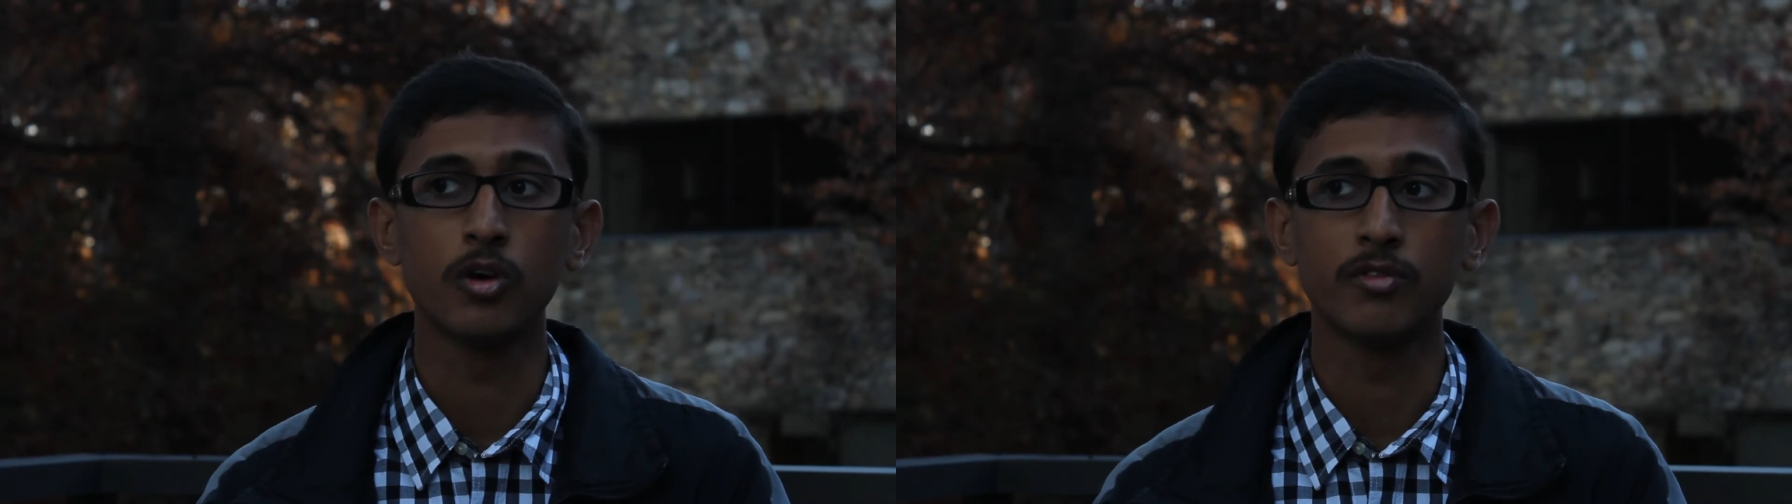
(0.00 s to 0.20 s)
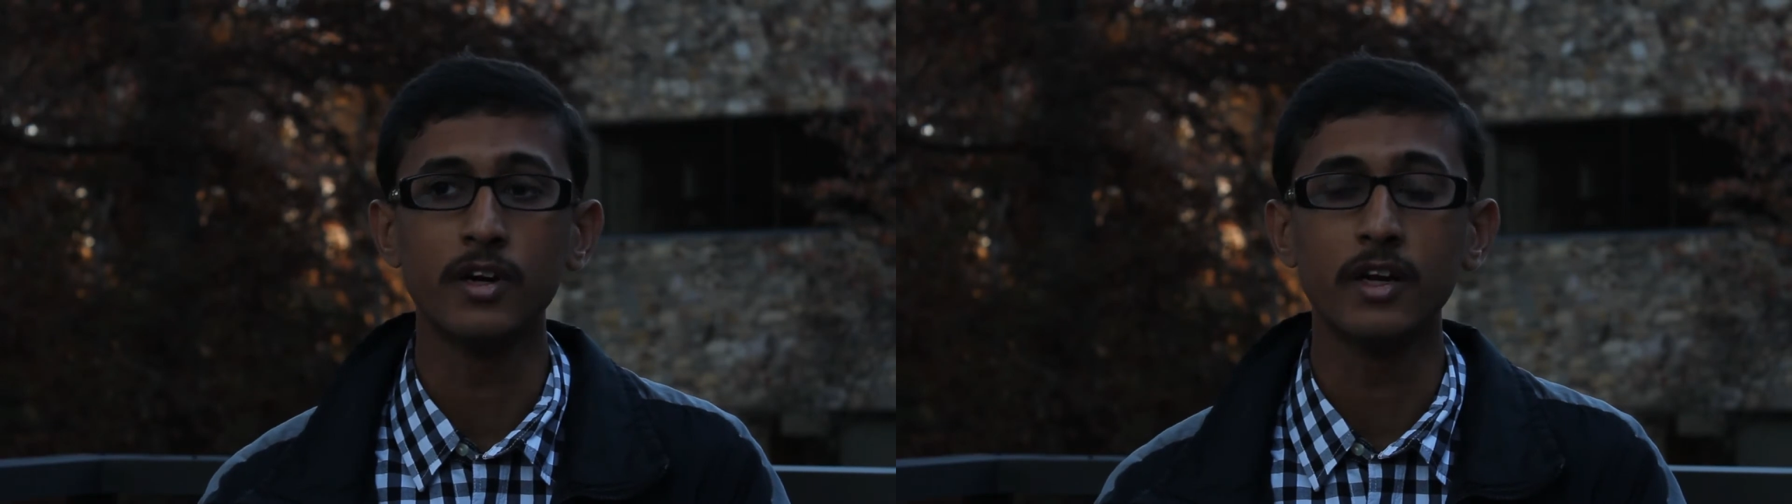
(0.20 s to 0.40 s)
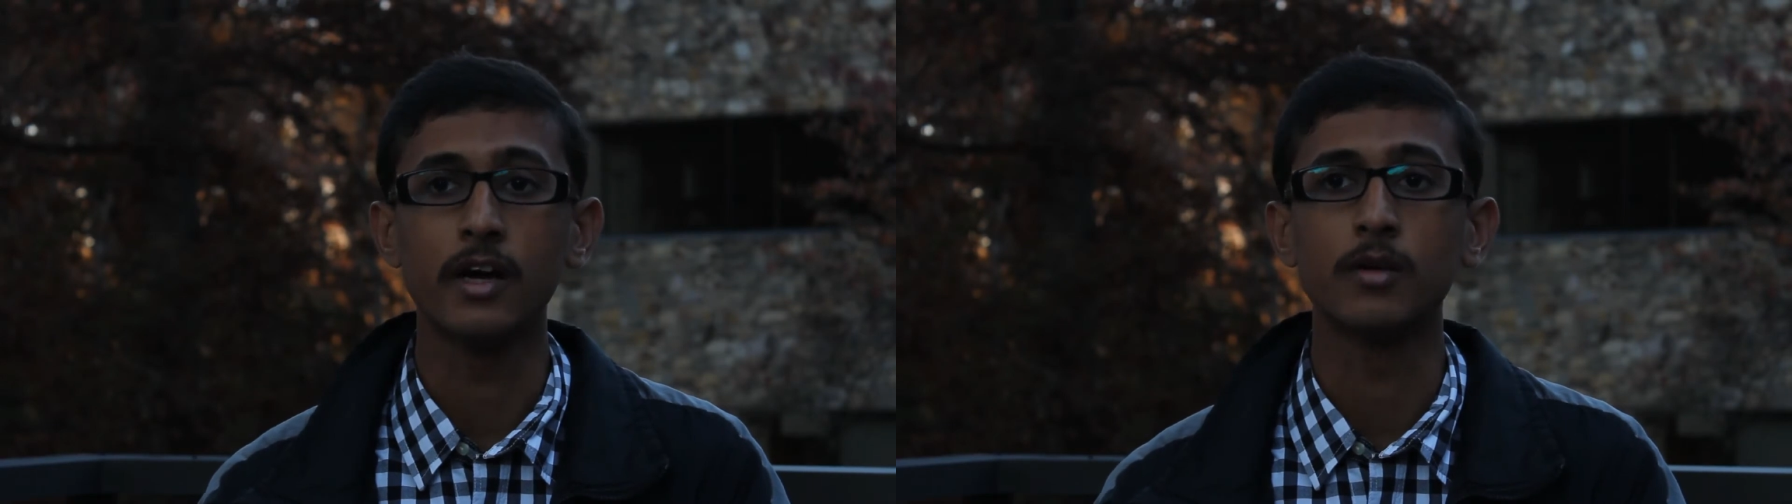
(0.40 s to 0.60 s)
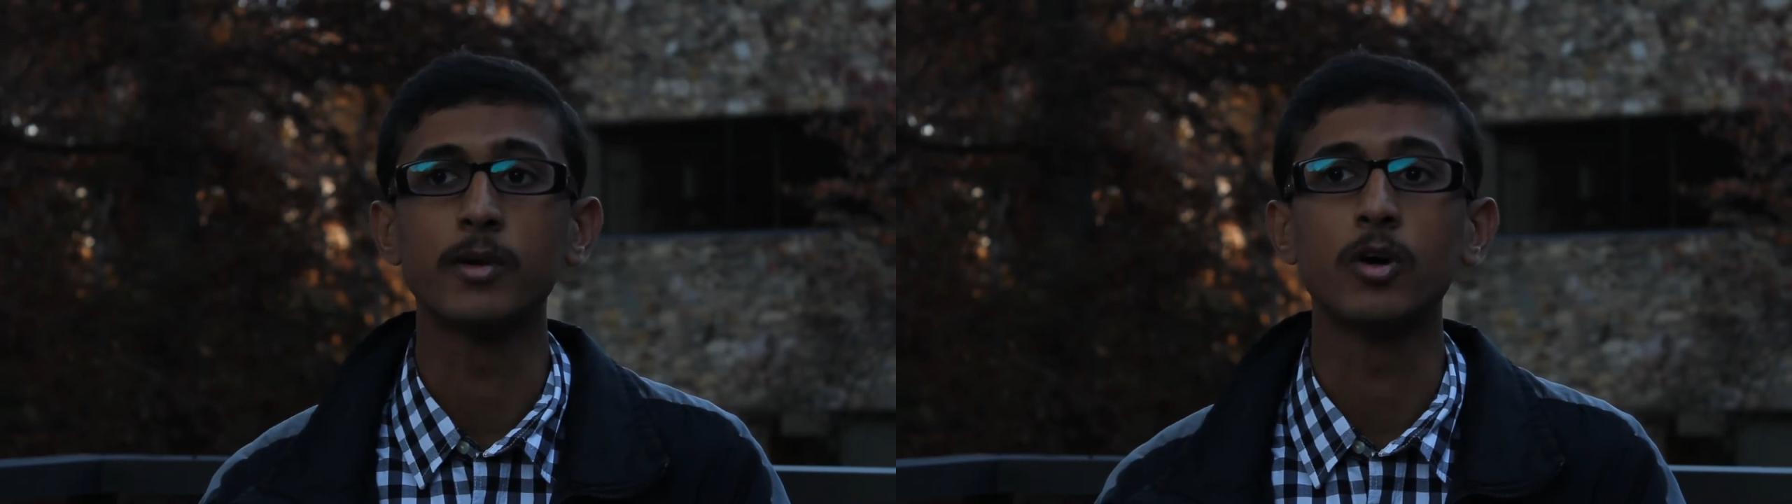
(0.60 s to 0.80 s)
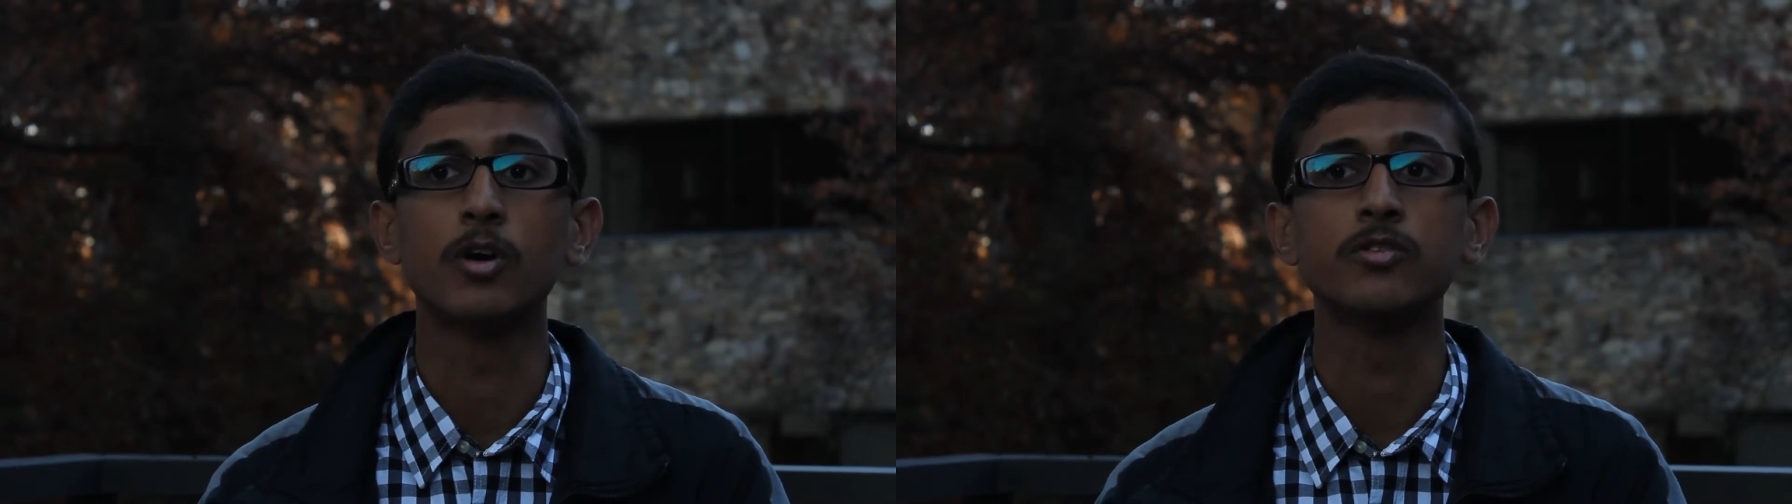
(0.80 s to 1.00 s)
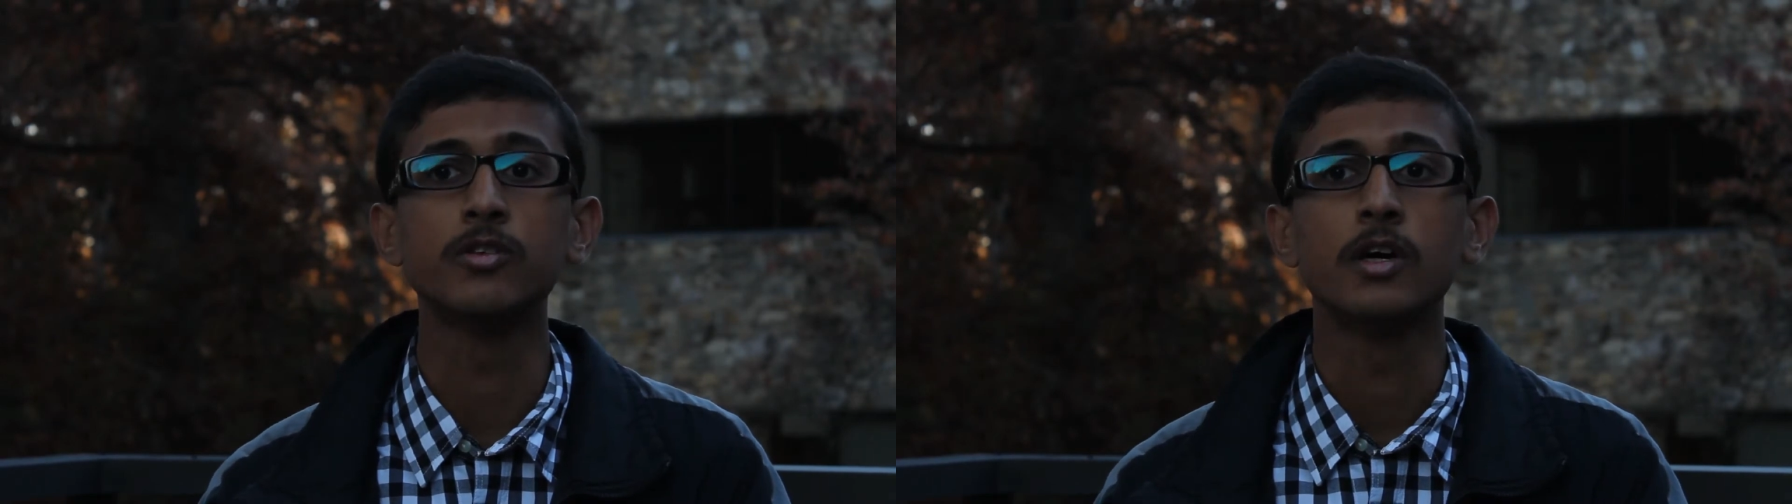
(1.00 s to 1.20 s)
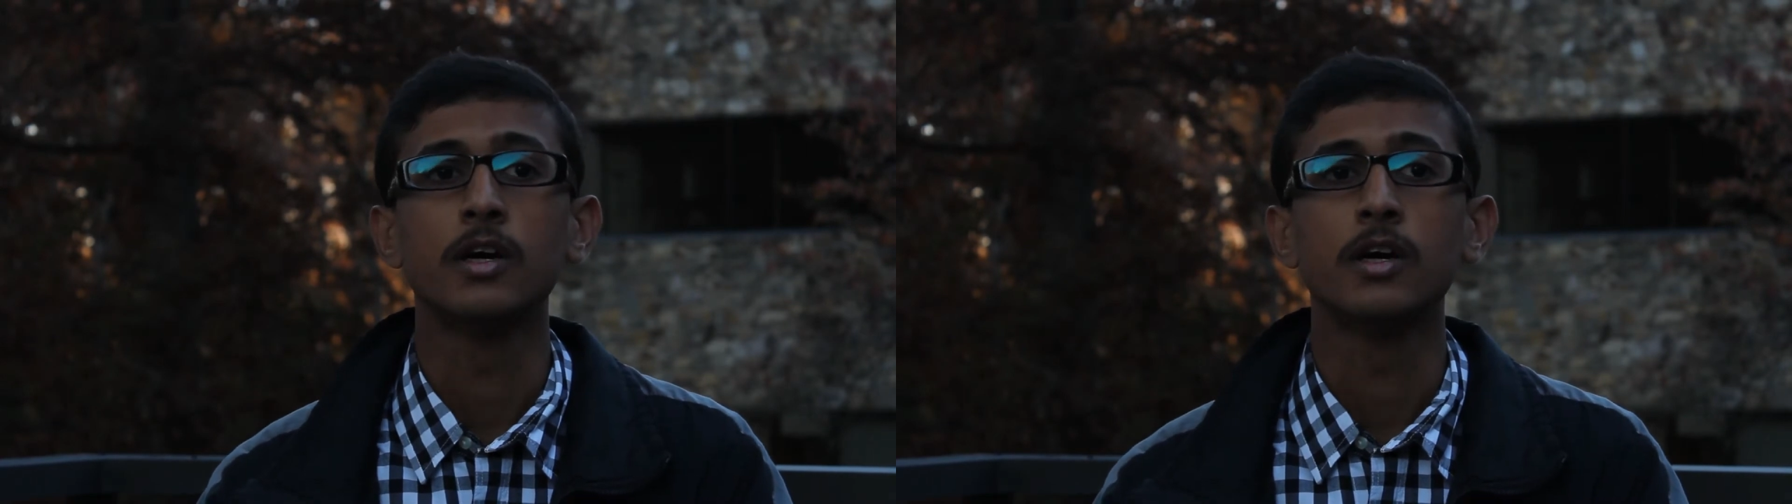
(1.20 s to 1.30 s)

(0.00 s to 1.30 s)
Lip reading: of India, because